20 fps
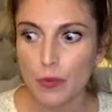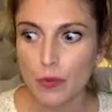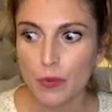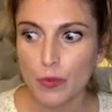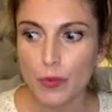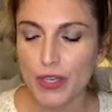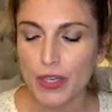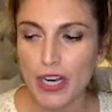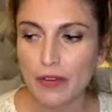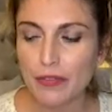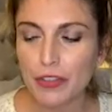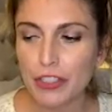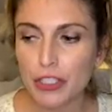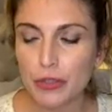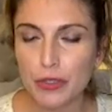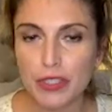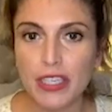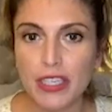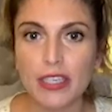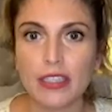whenever you
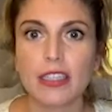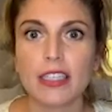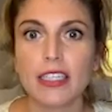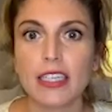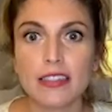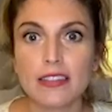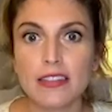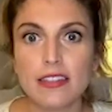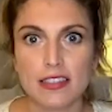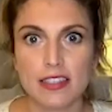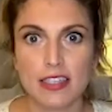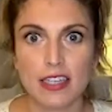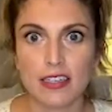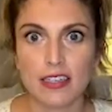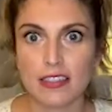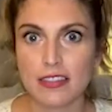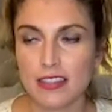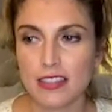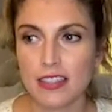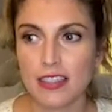would kill an
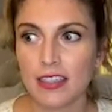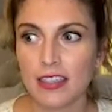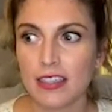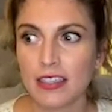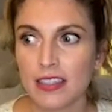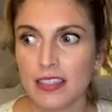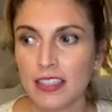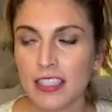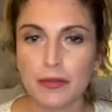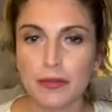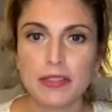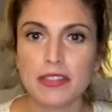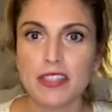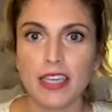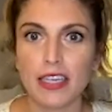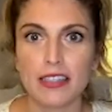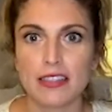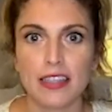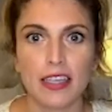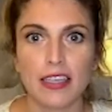instinct, he would
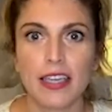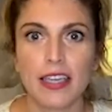say it's like